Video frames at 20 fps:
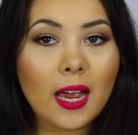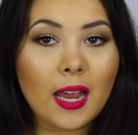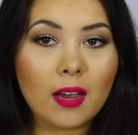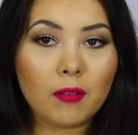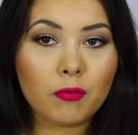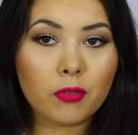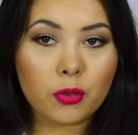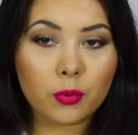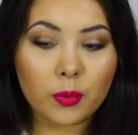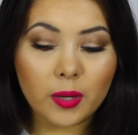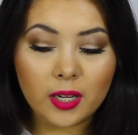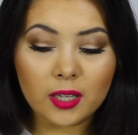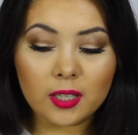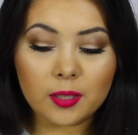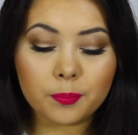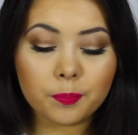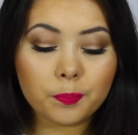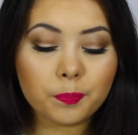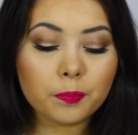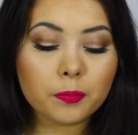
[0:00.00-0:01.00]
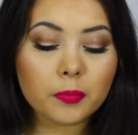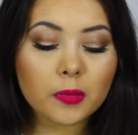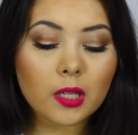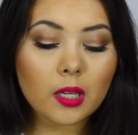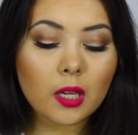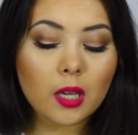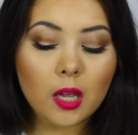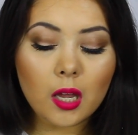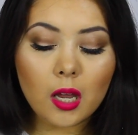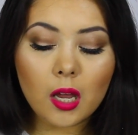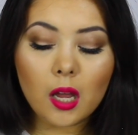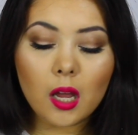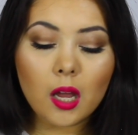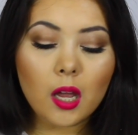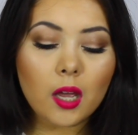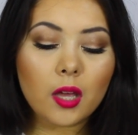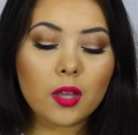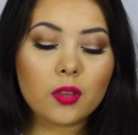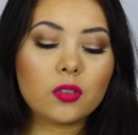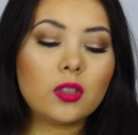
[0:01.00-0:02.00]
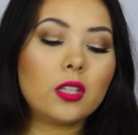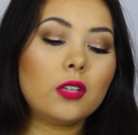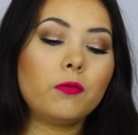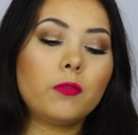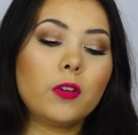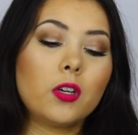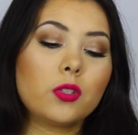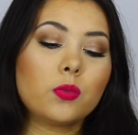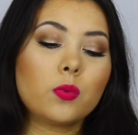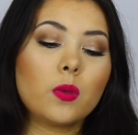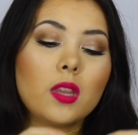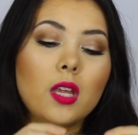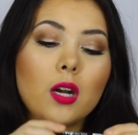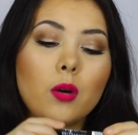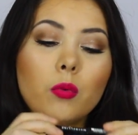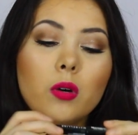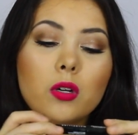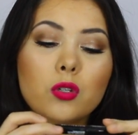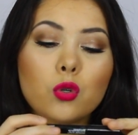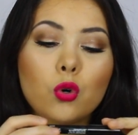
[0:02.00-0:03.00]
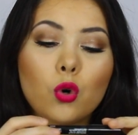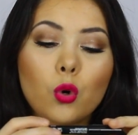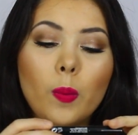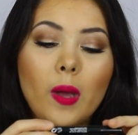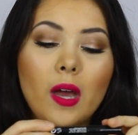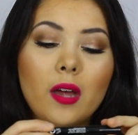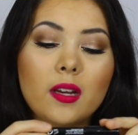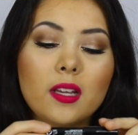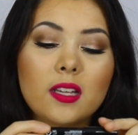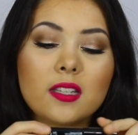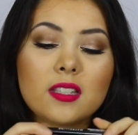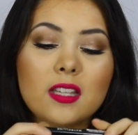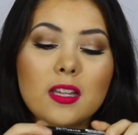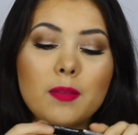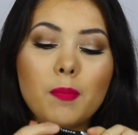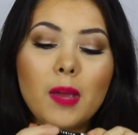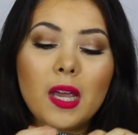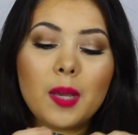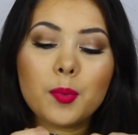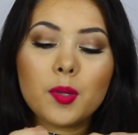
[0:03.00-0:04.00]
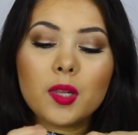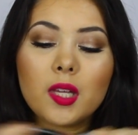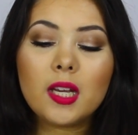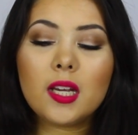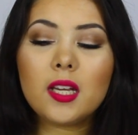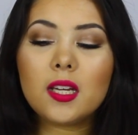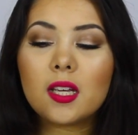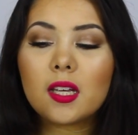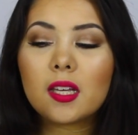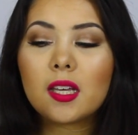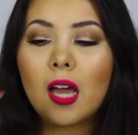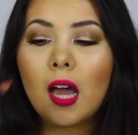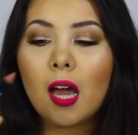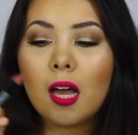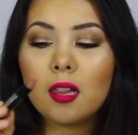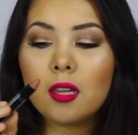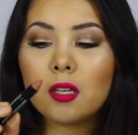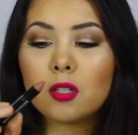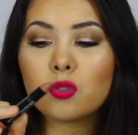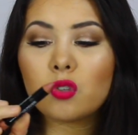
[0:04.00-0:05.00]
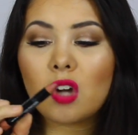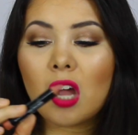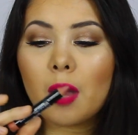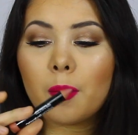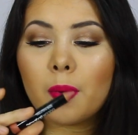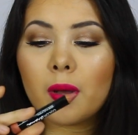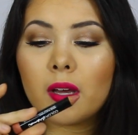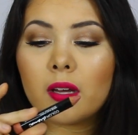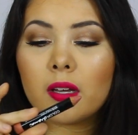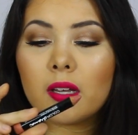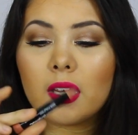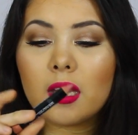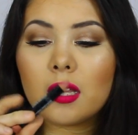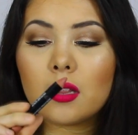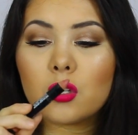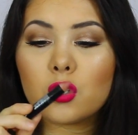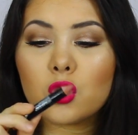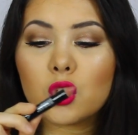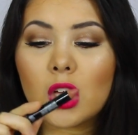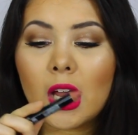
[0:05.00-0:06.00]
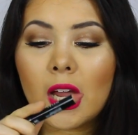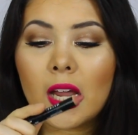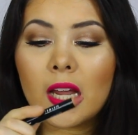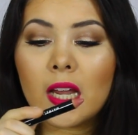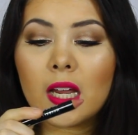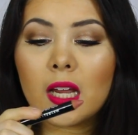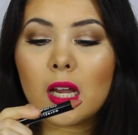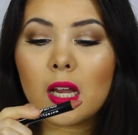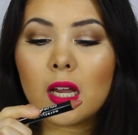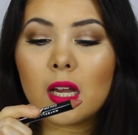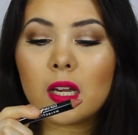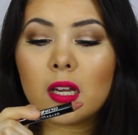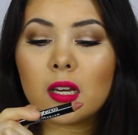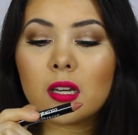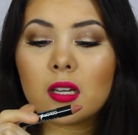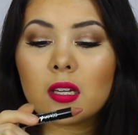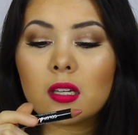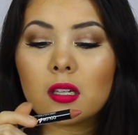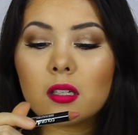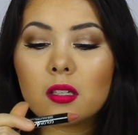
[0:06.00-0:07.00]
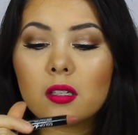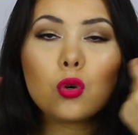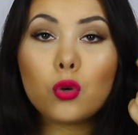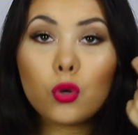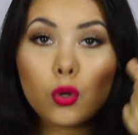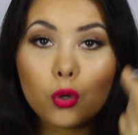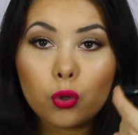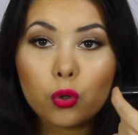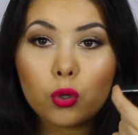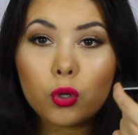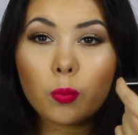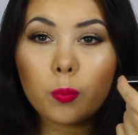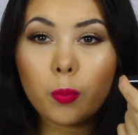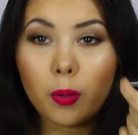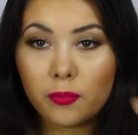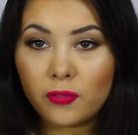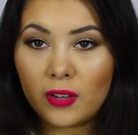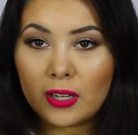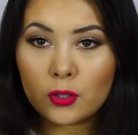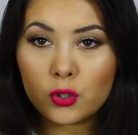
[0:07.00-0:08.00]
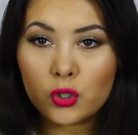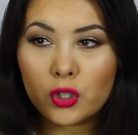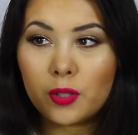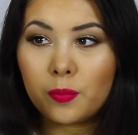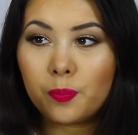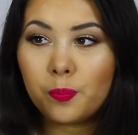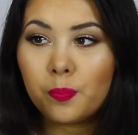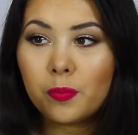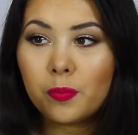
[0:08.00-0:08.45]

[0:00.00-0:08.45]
I have three the first one that I want to talk about is the Maybelline Color Drama in the shade Nude Perfection.